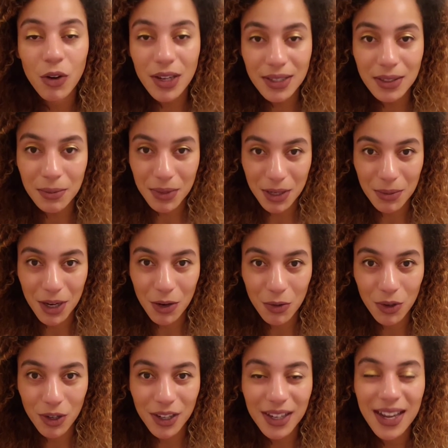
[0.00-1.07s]
I submitted my
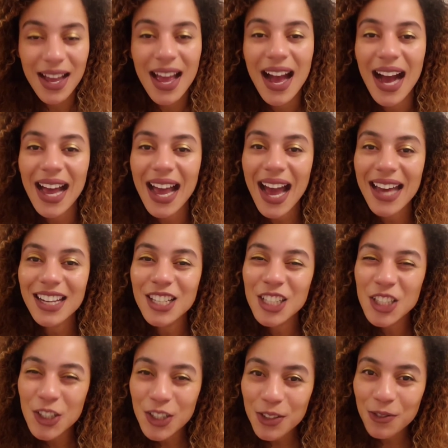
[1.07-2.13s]
work, I had a
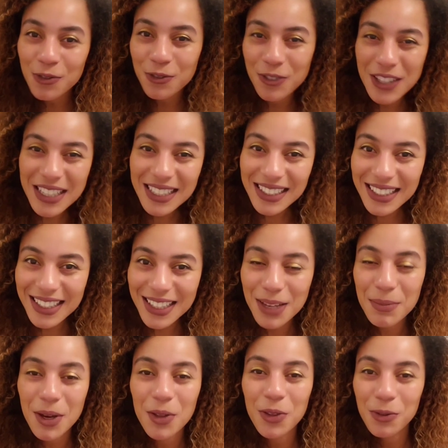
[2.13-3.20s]
good feeling
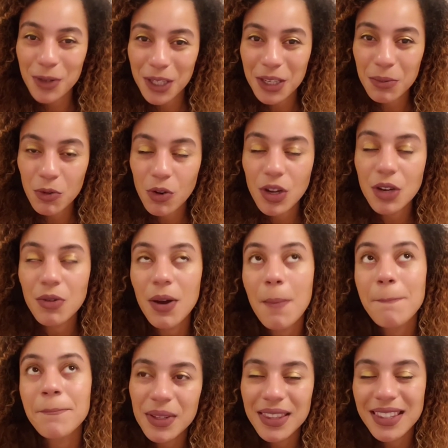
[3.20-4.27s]
about the Rick and Morty
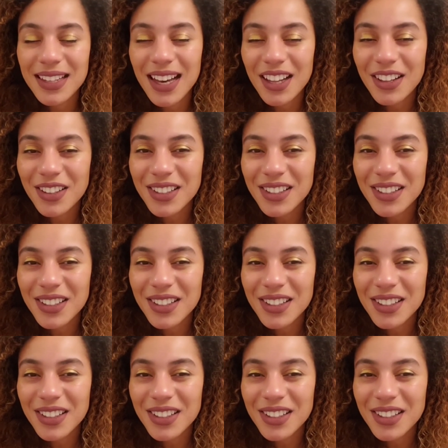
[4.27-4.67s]
one, but the other